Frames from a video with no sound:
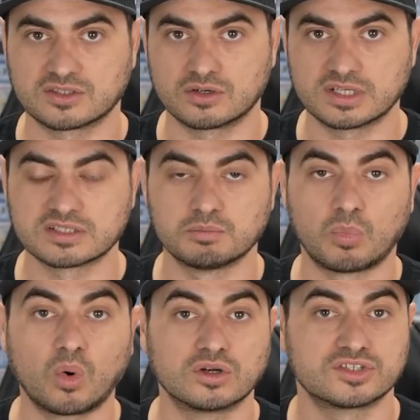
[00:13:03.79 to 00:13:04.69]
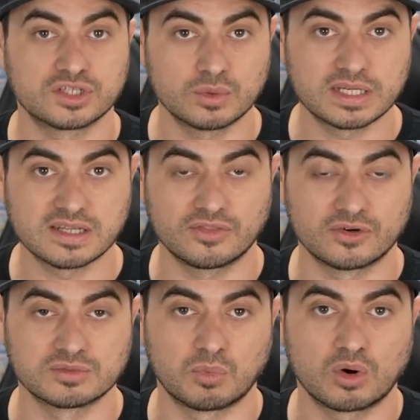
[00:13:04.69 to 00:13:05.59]
There is more to it and
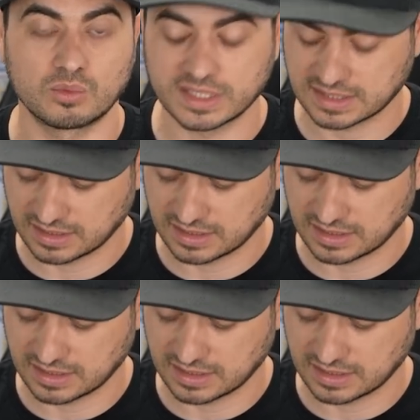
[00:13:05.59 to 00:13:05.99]
there's more risk in